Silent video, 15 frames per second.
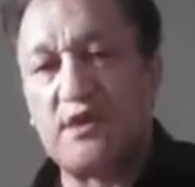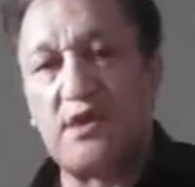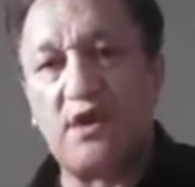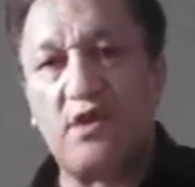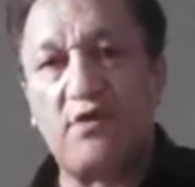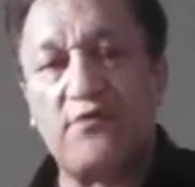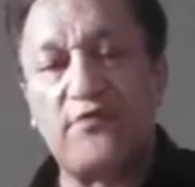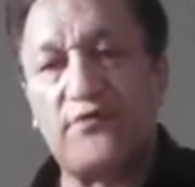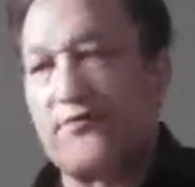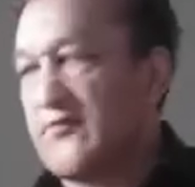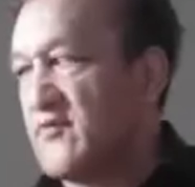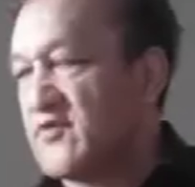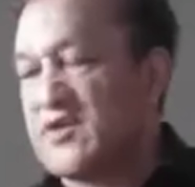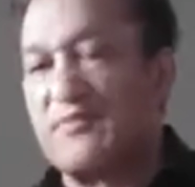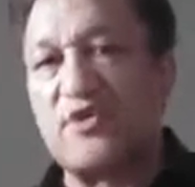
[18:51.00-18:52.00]
of
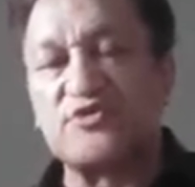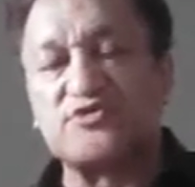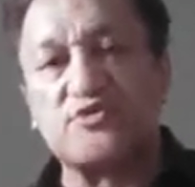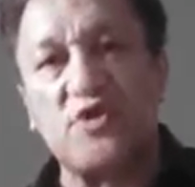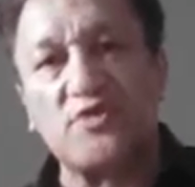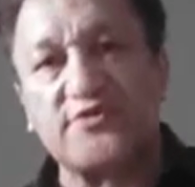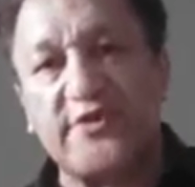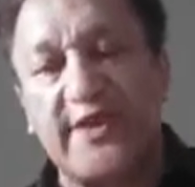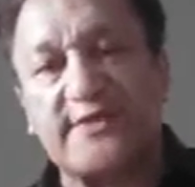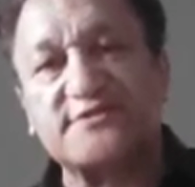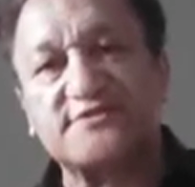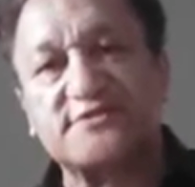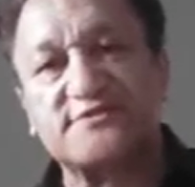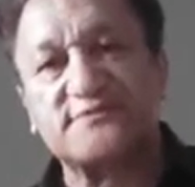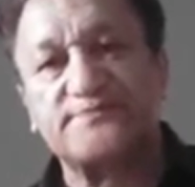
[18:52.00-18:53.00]
commercial
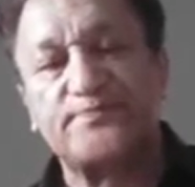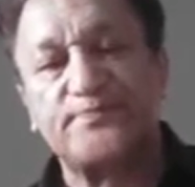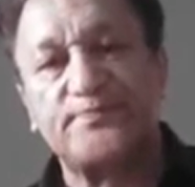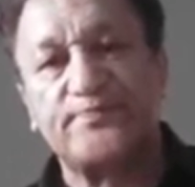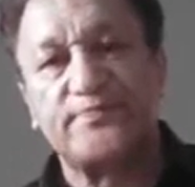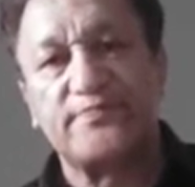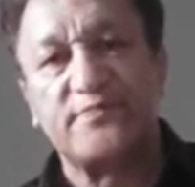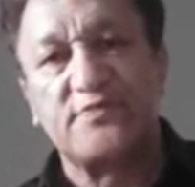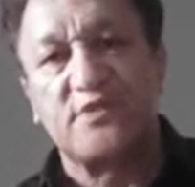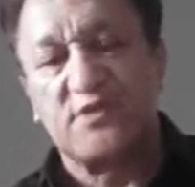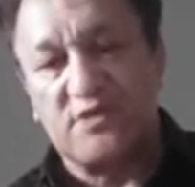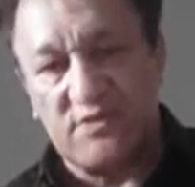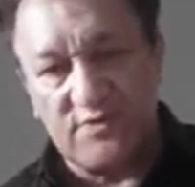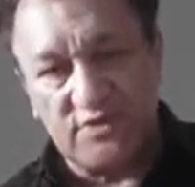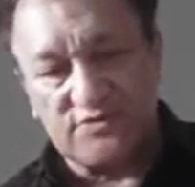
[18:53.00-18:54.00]
contracts.
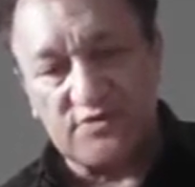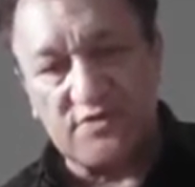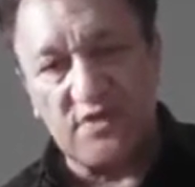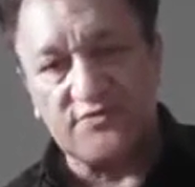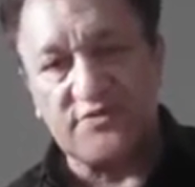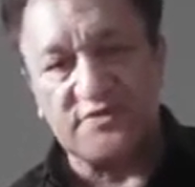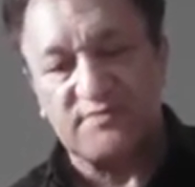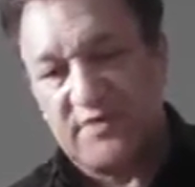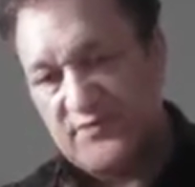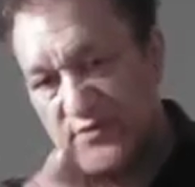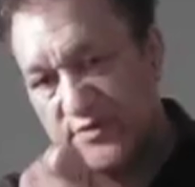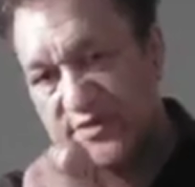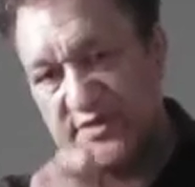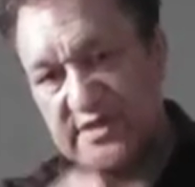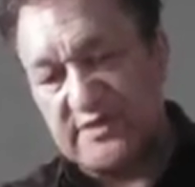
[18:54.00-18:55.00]
Commercial contracts,
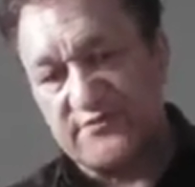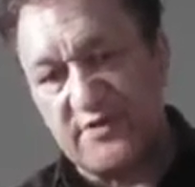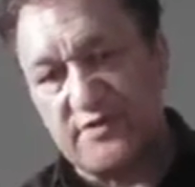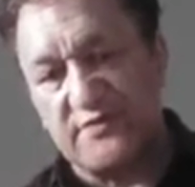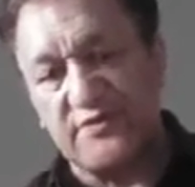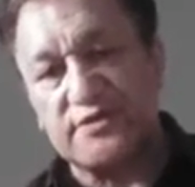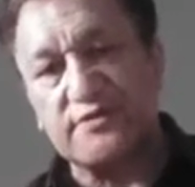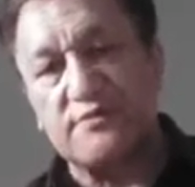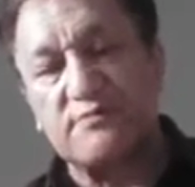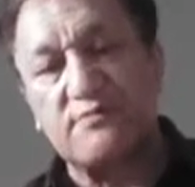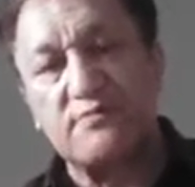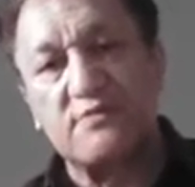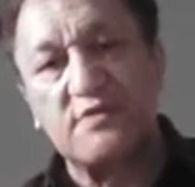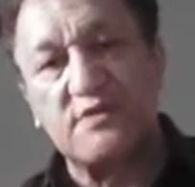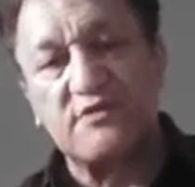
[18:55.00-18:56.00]
before you get rid of it,
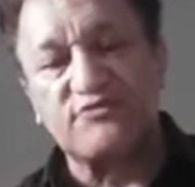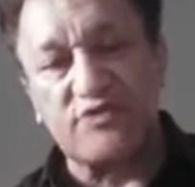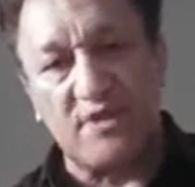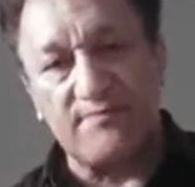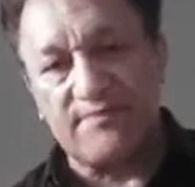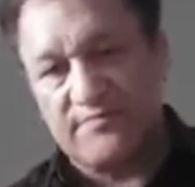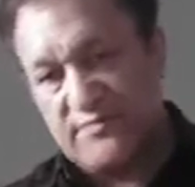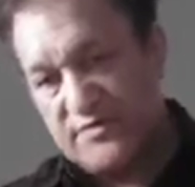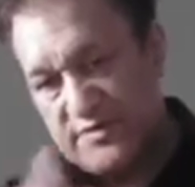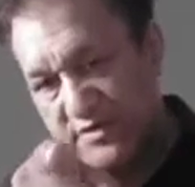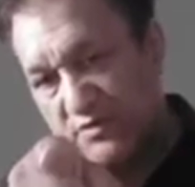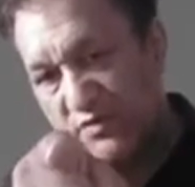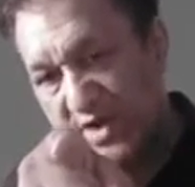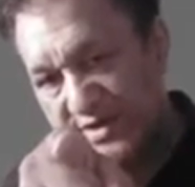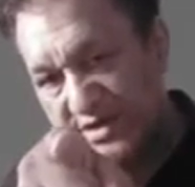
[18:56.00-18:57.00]
Trump,
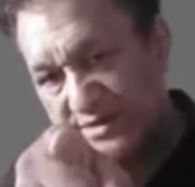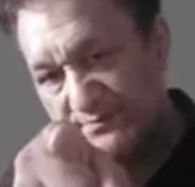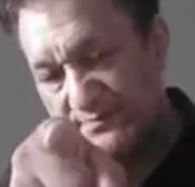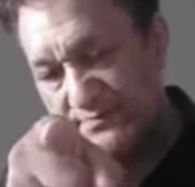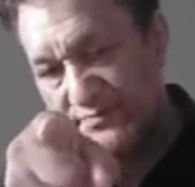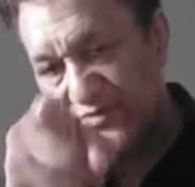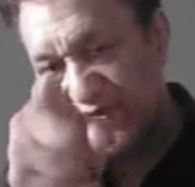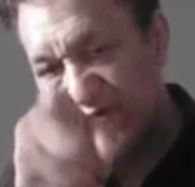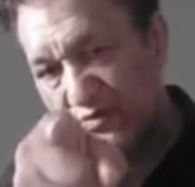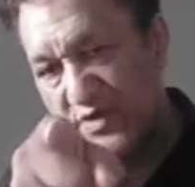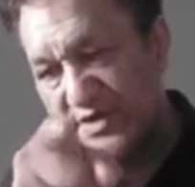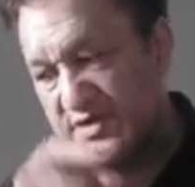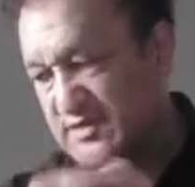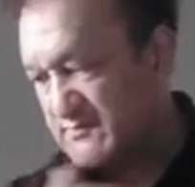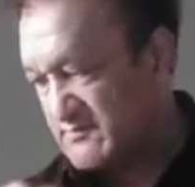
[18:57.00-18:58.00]
you're one of them. You're
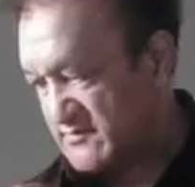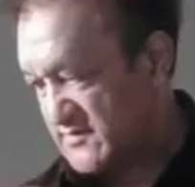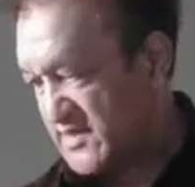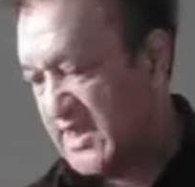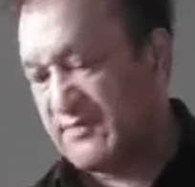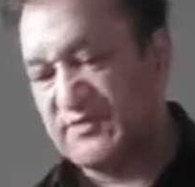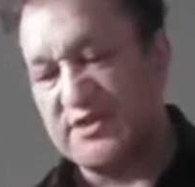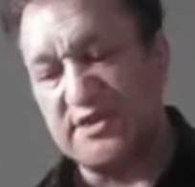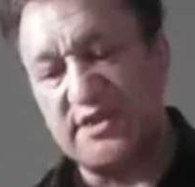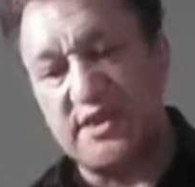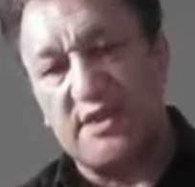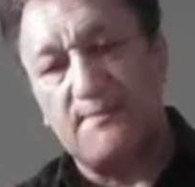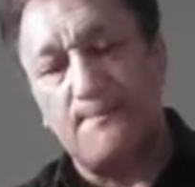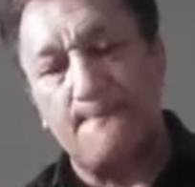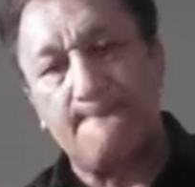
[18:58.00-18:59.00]
one of them named in
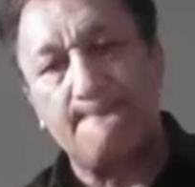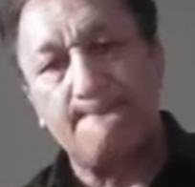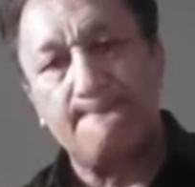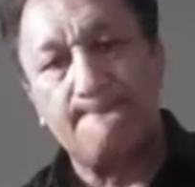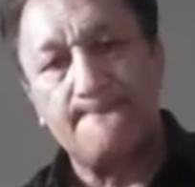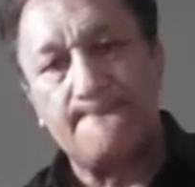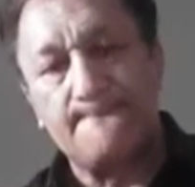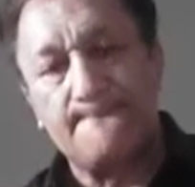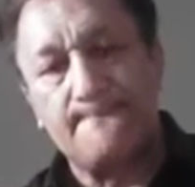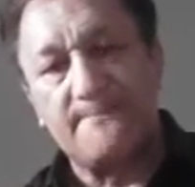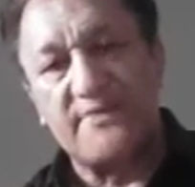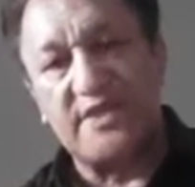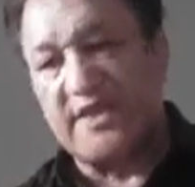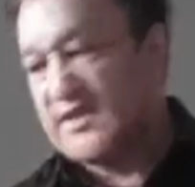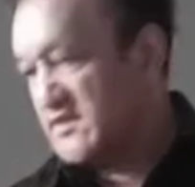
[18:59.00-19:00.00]
here,
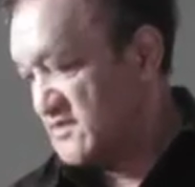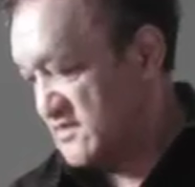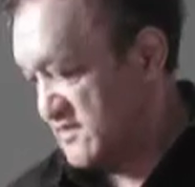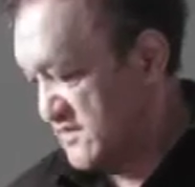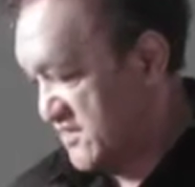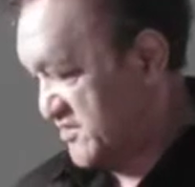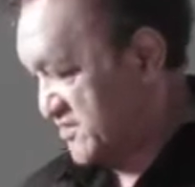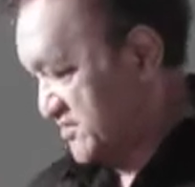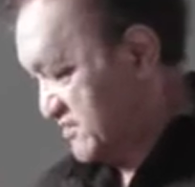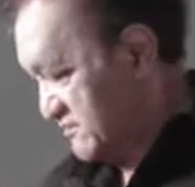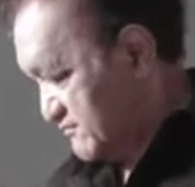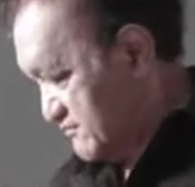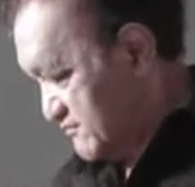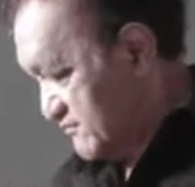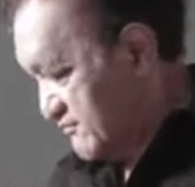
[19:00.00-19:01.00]
in this
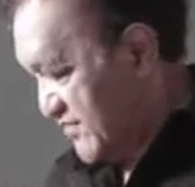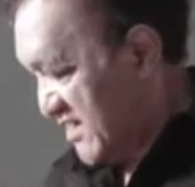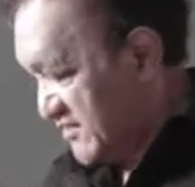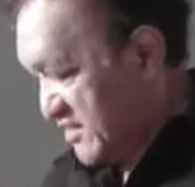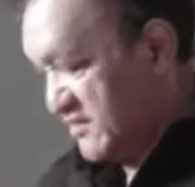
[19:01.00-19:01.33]
panel.